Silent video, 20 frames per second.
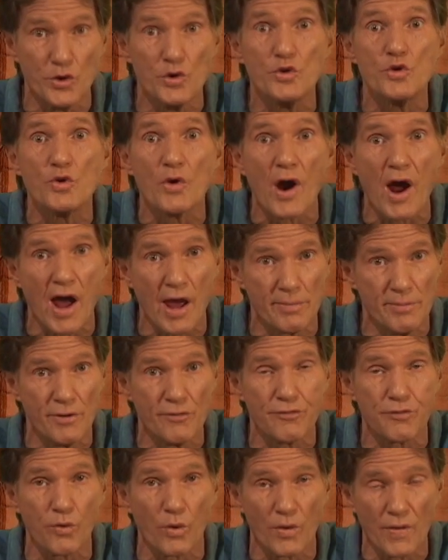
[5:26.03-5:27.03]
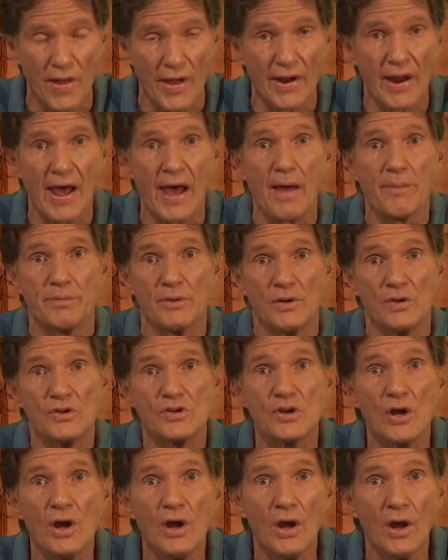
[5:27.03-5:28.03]
you dry before that
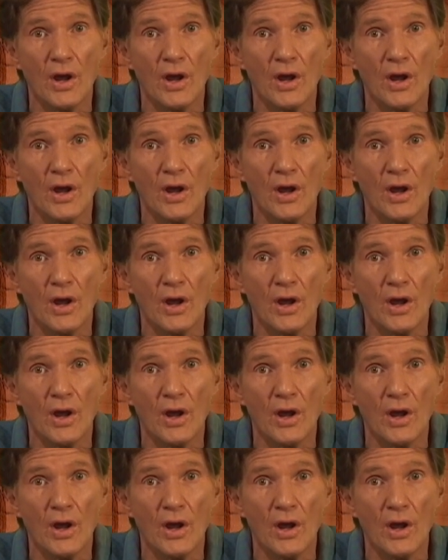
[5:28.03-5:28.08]
happens.